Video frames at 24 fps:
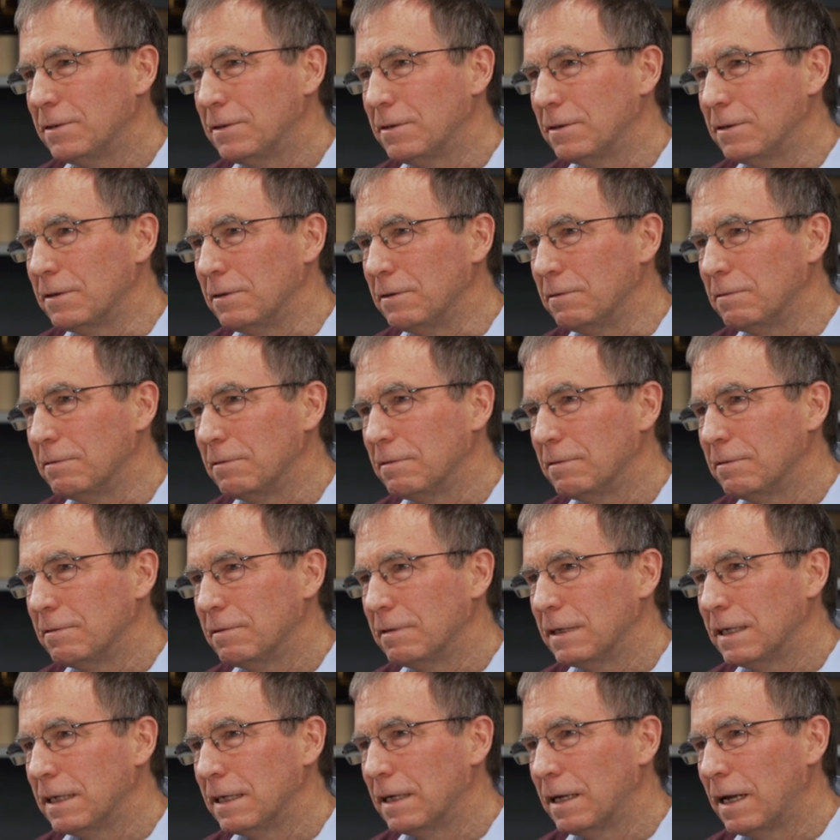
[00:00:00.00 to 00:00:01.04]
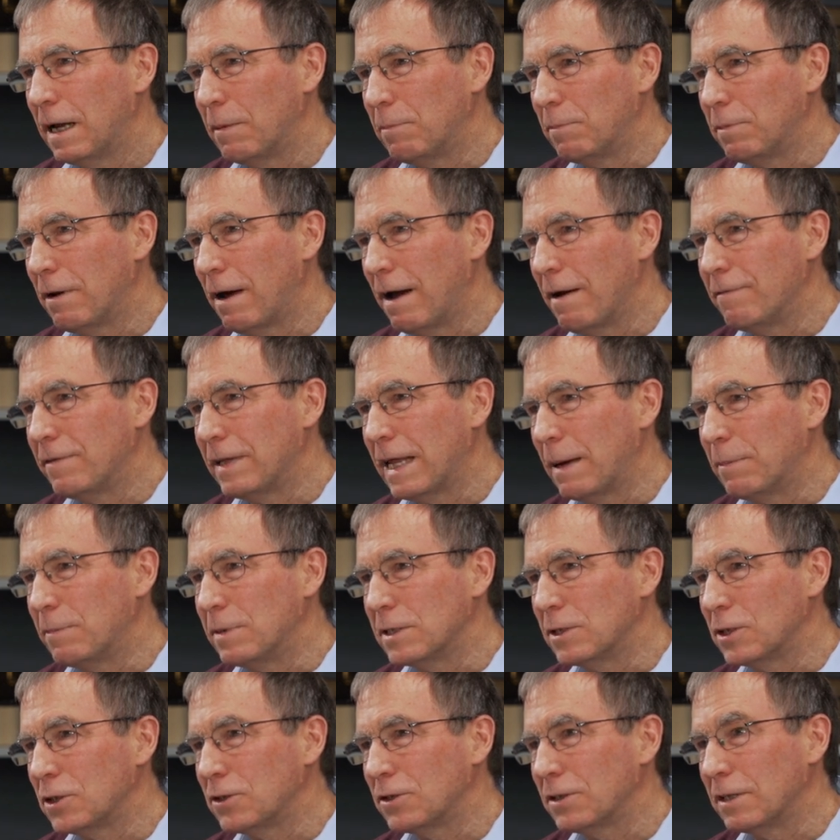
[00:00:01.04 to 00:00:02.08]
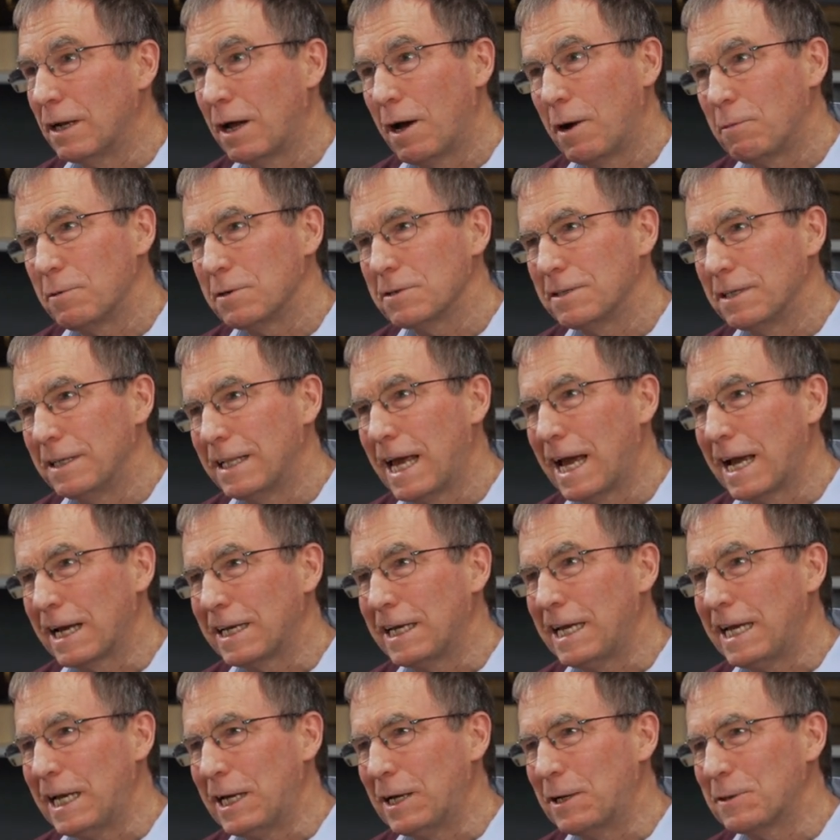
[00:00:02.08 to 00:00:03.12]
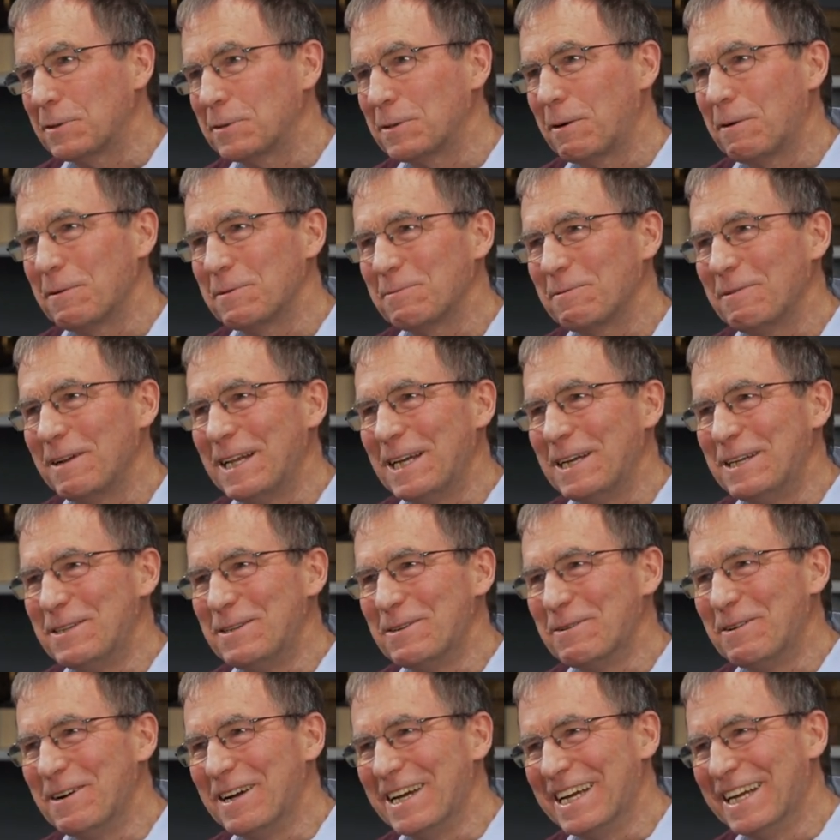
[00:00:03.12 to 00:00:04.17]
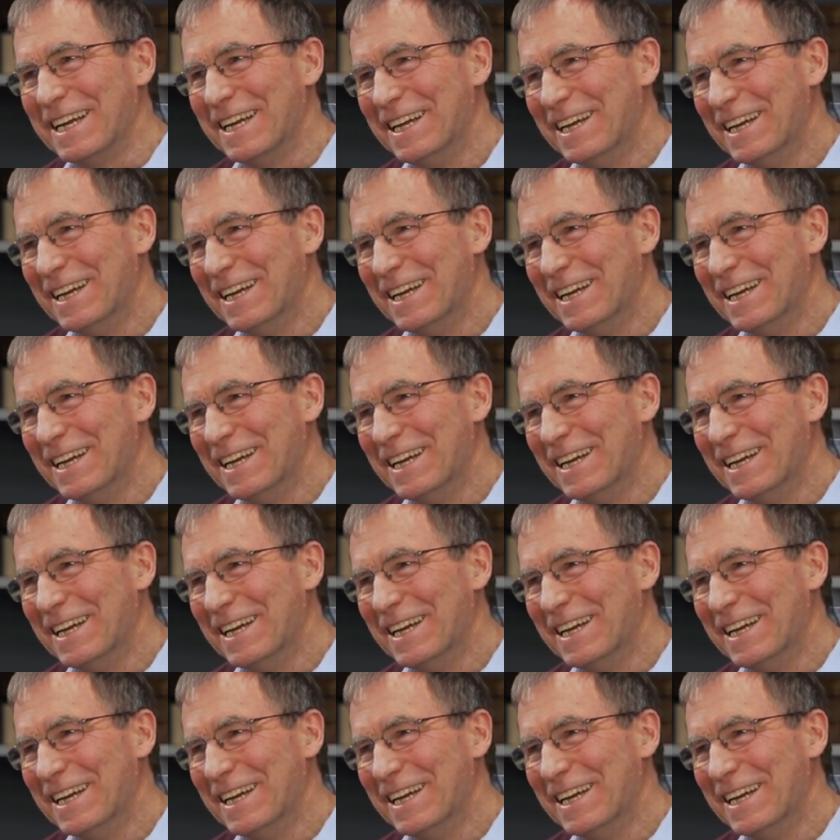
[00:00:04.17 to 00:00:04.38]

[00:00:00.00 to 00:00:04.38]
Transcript: to apply for that position. I wasn't that keen because I was really enjoying